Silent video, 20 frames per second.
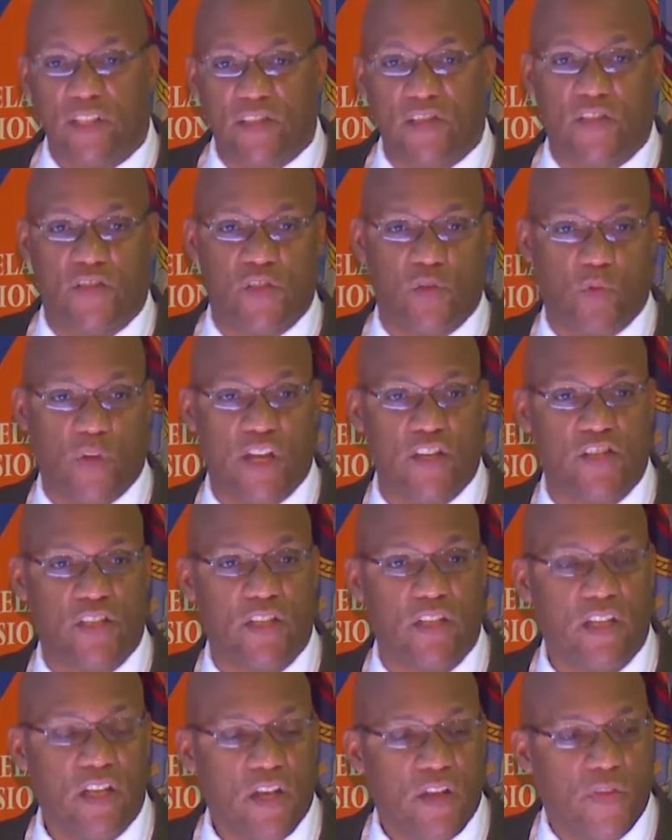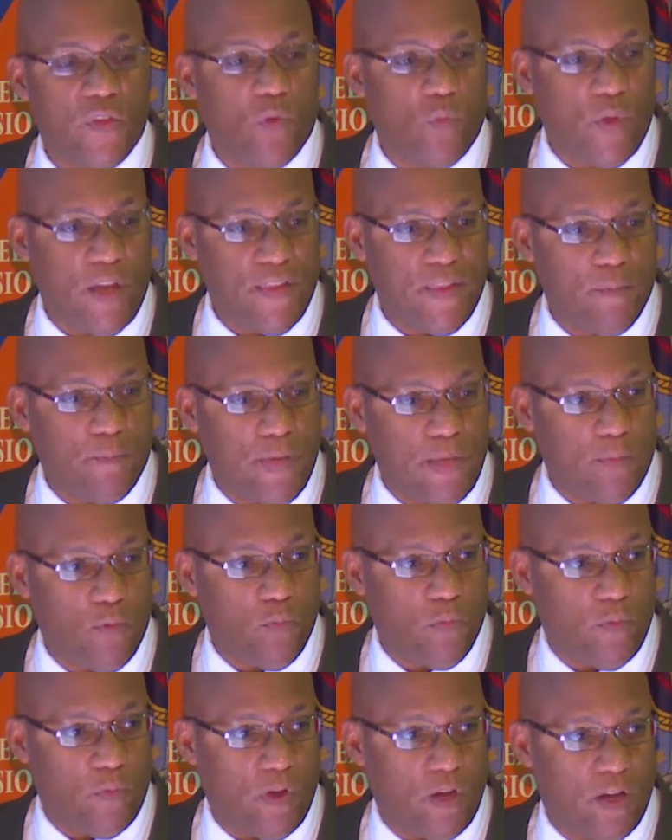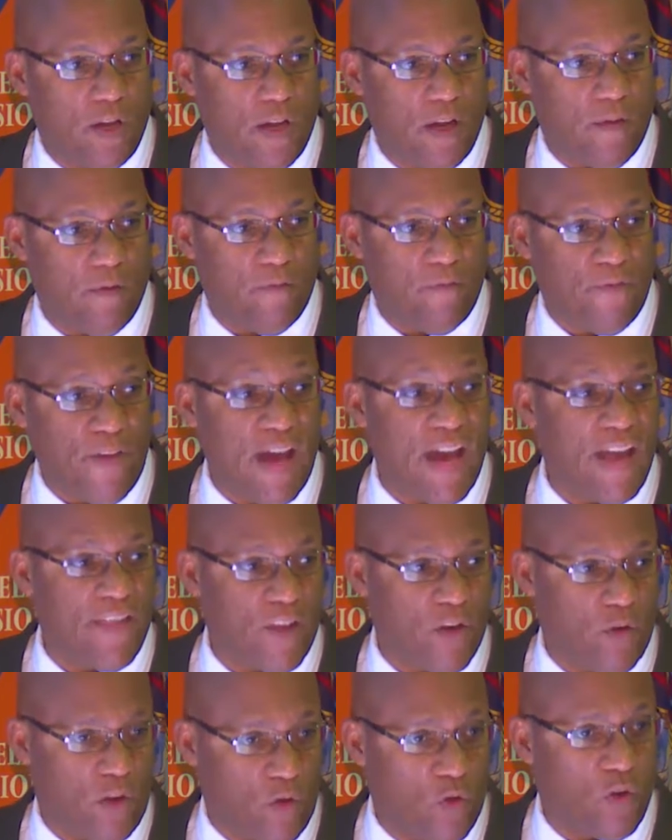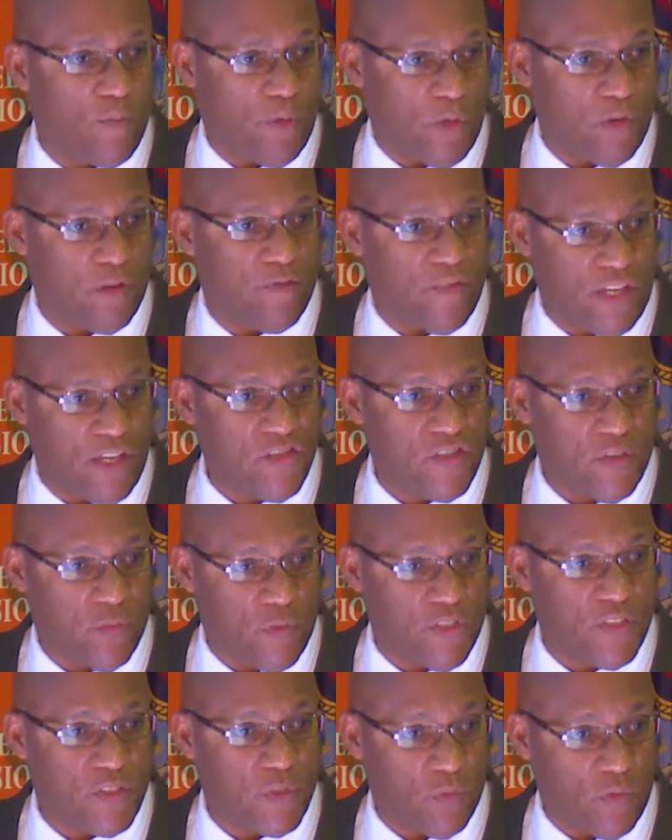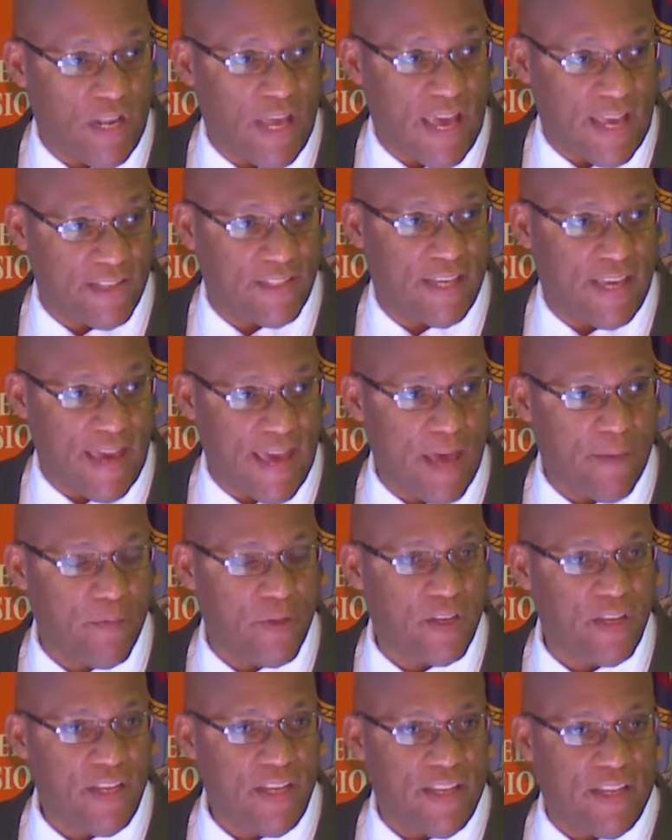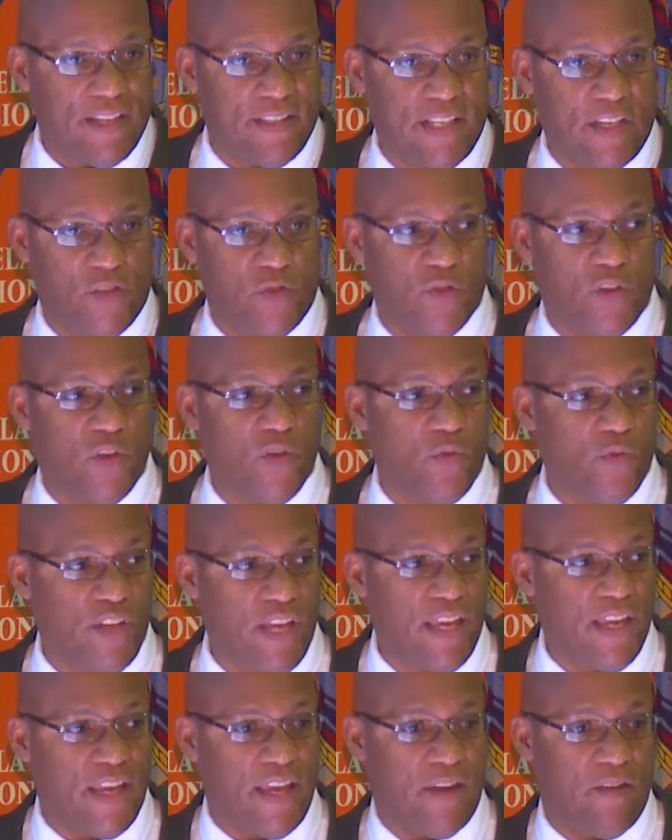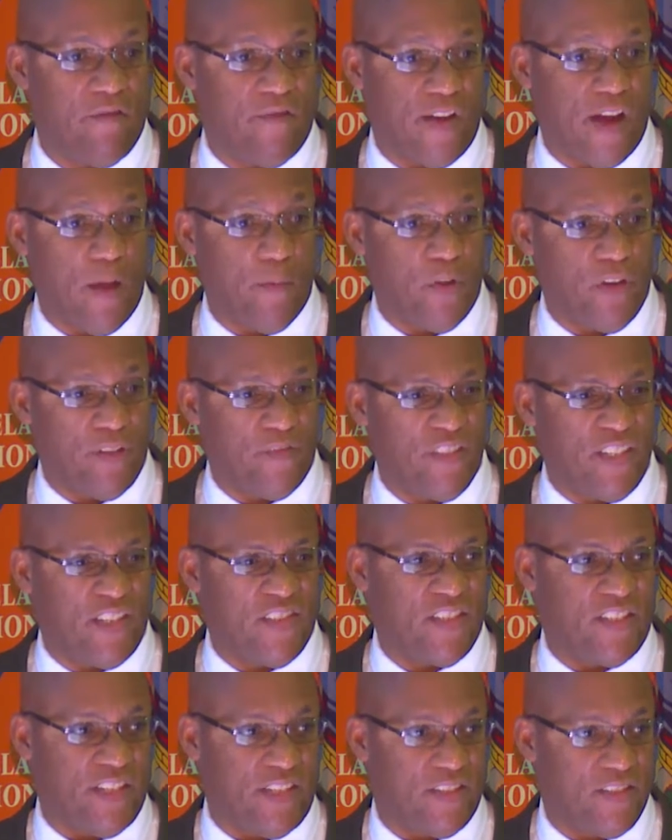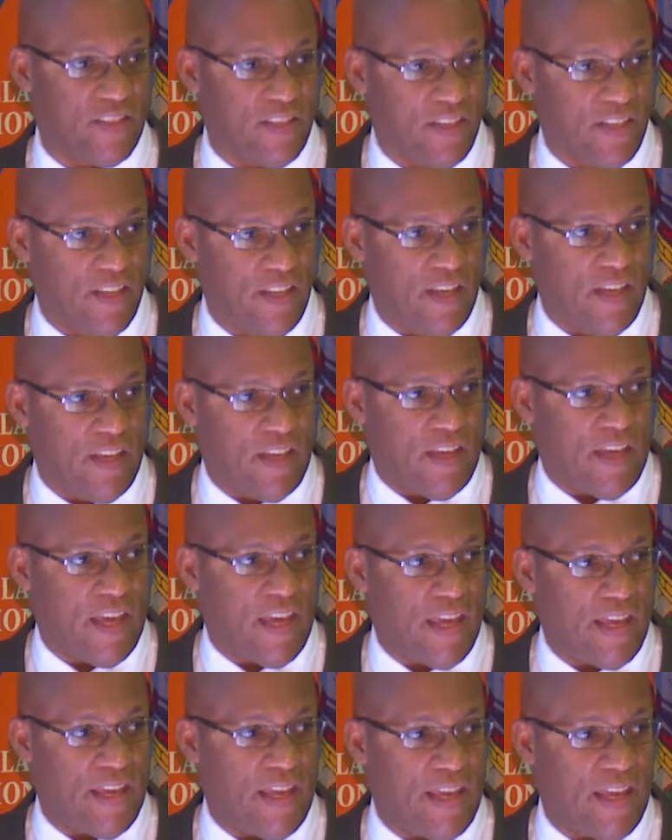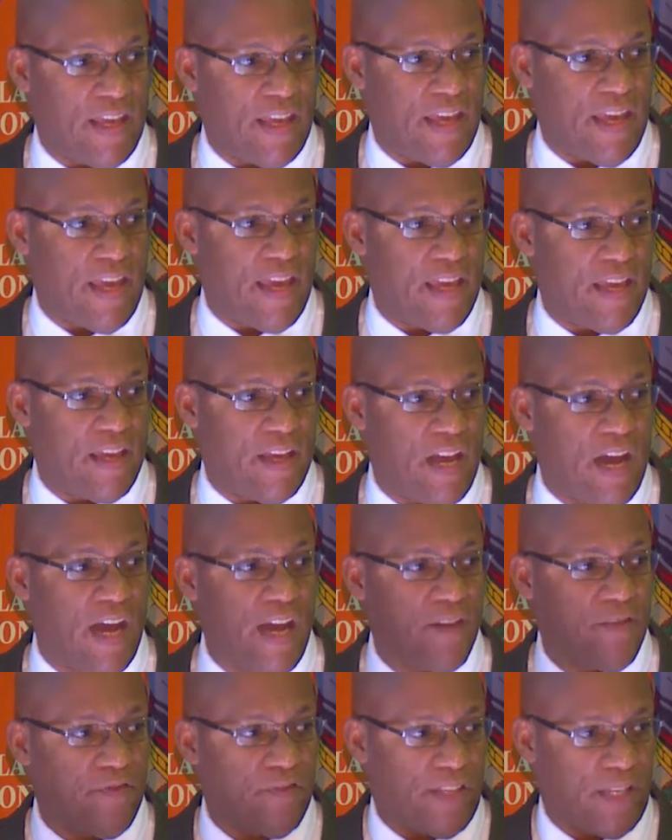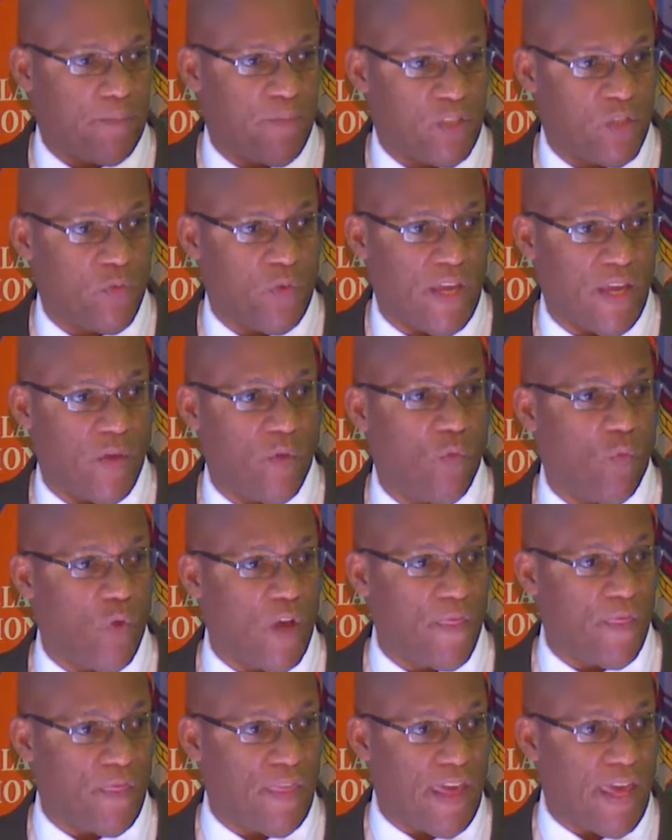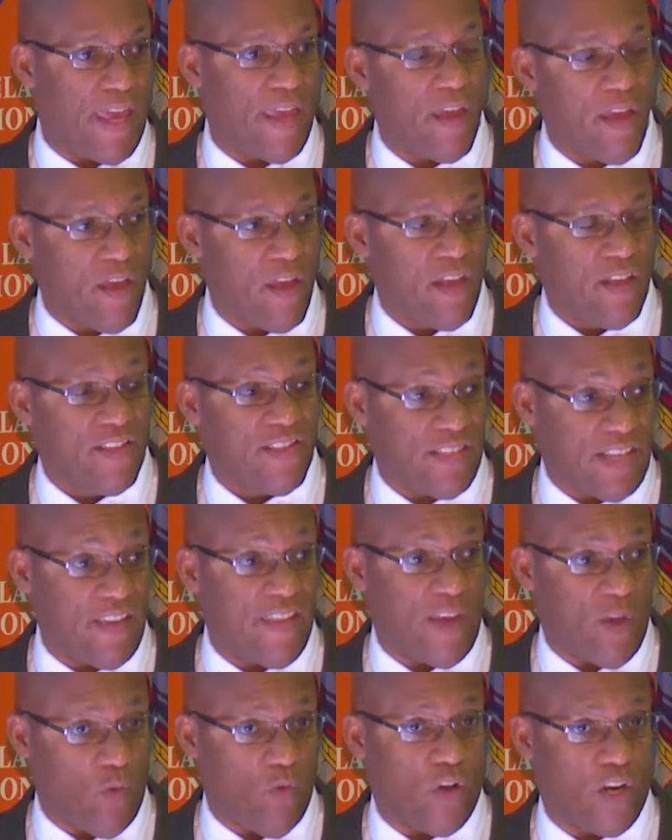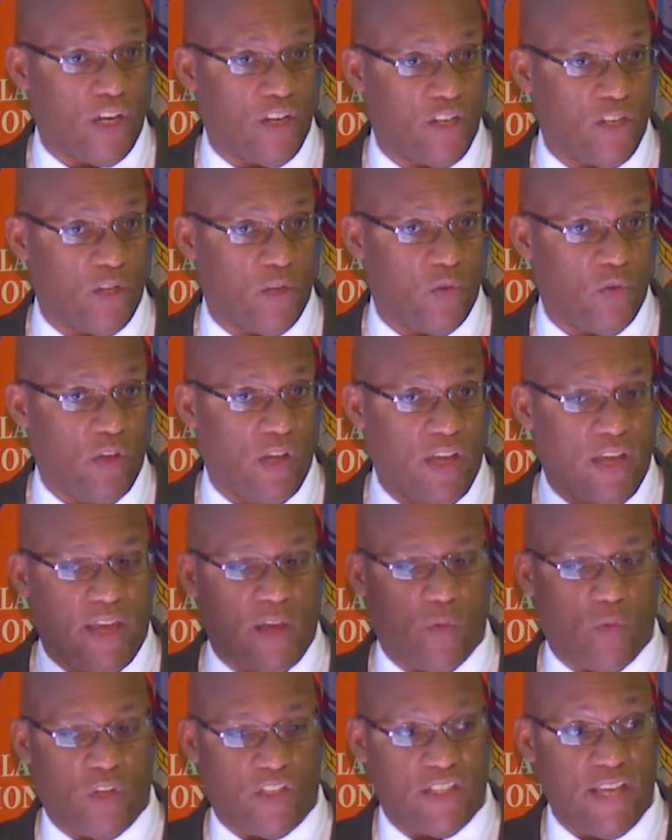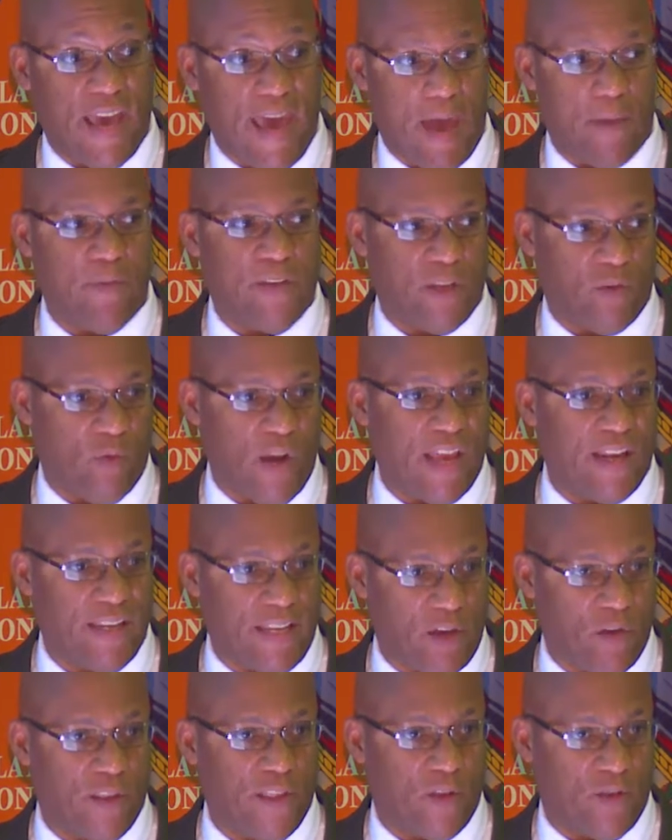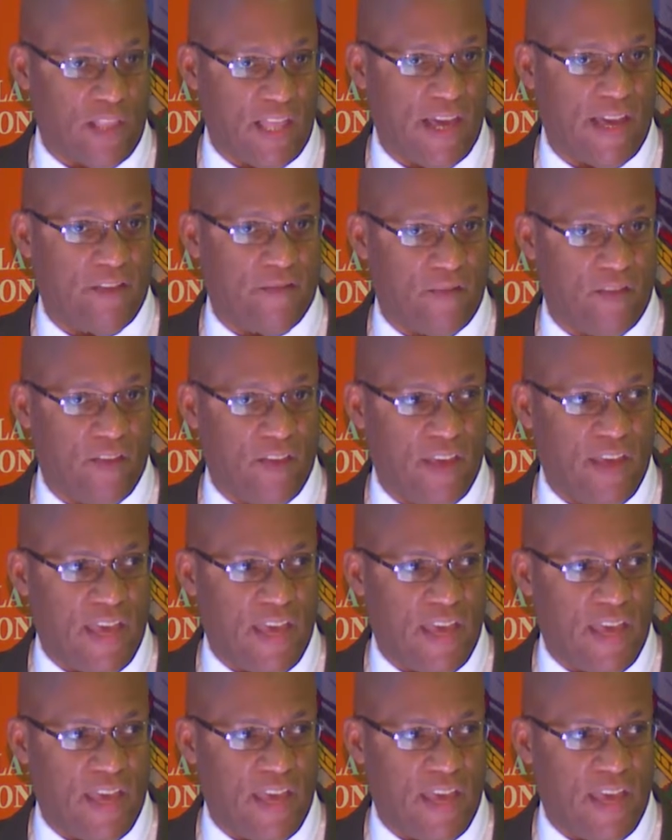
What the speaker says: situation, the way that people find their own motivation, which is what has to happen, is that you create an environment of dissonance, a conflict between what they say they want to do and what's happening right now in their life.